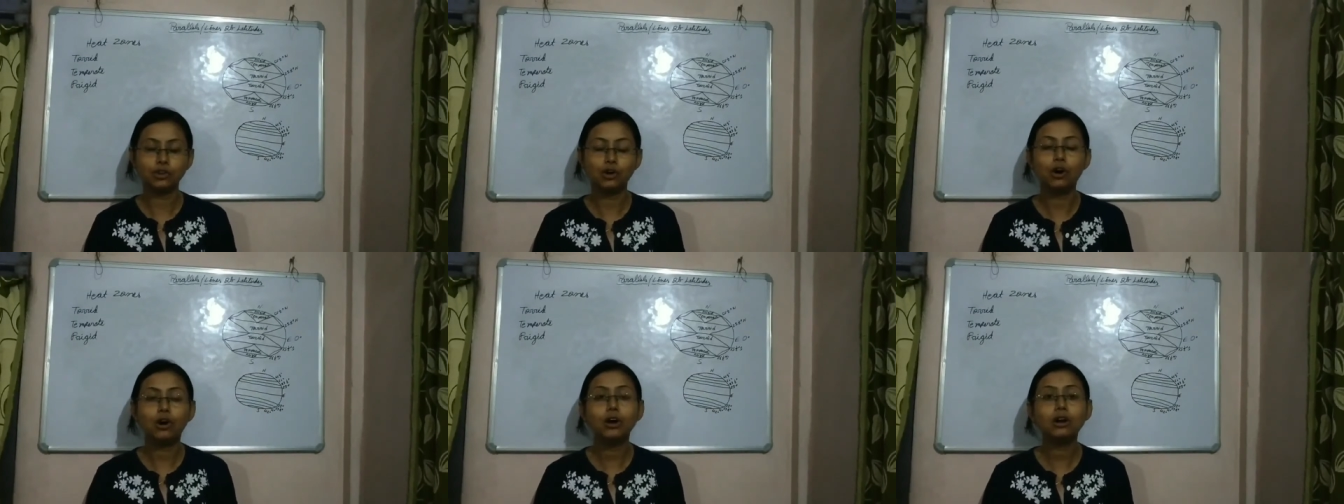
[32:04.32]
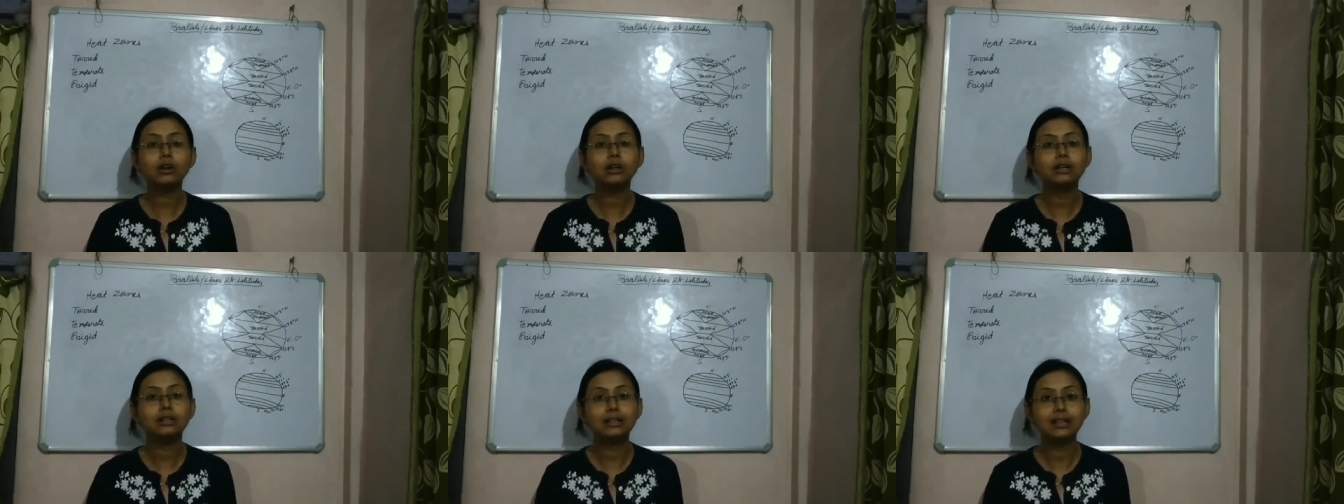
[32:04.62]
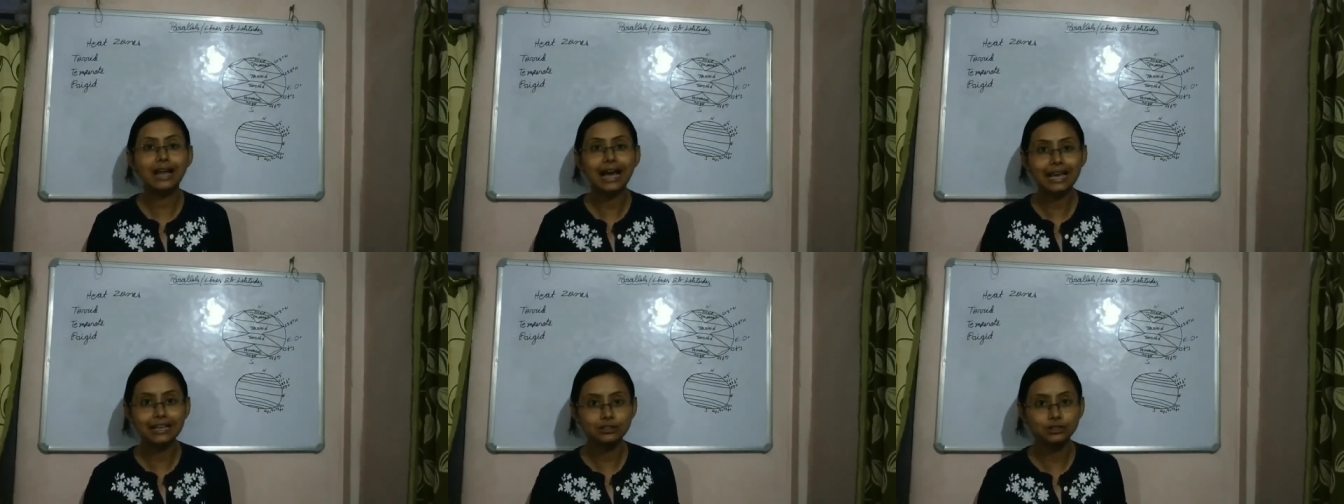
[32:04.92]
or
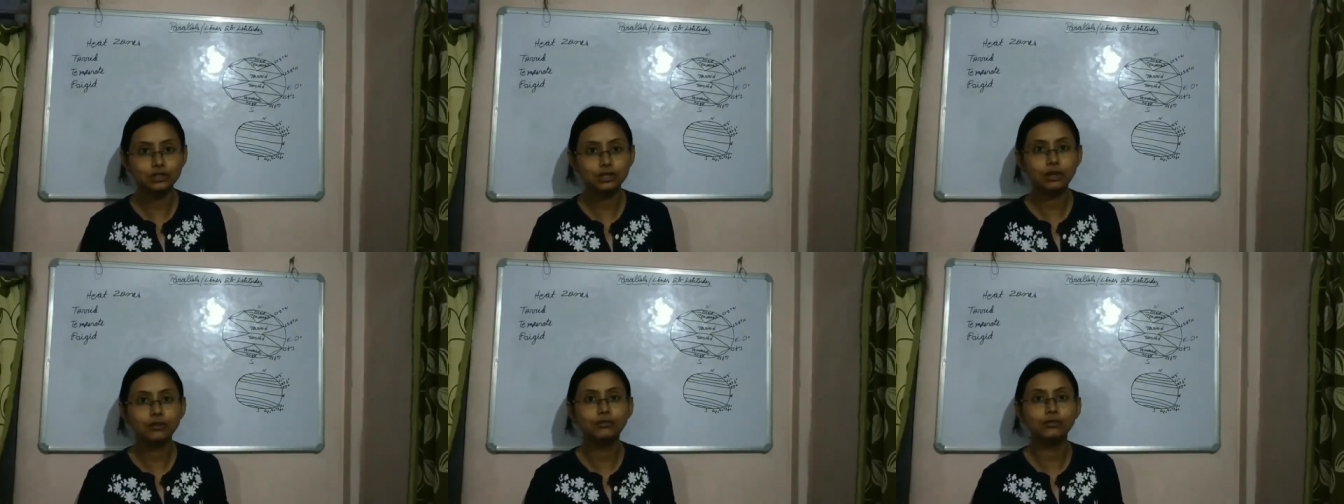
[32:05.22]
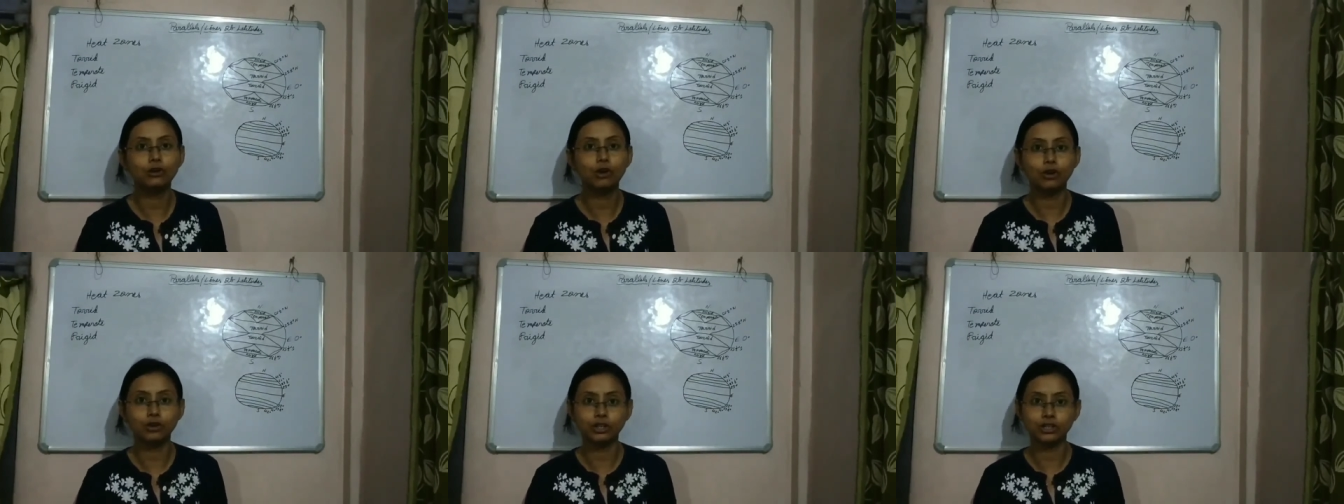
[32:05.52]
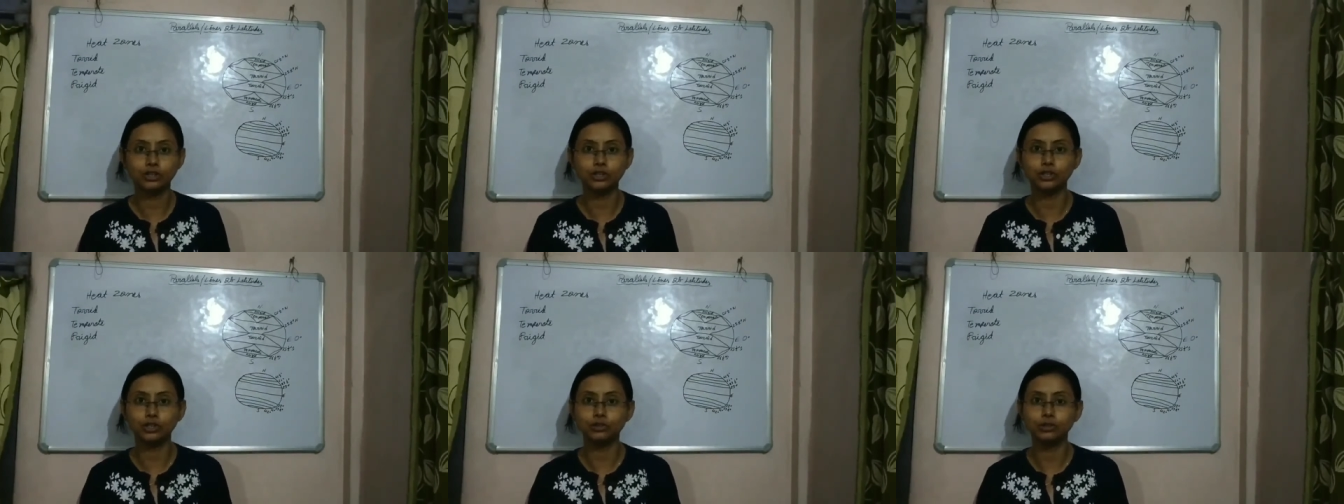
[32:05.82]
lines of
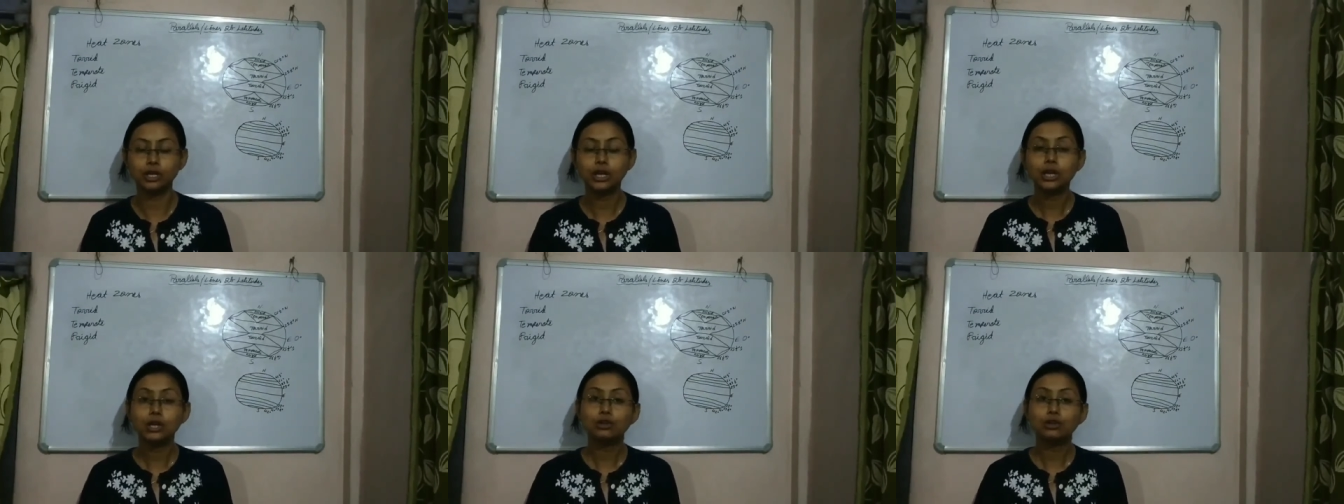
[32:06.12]
longitude.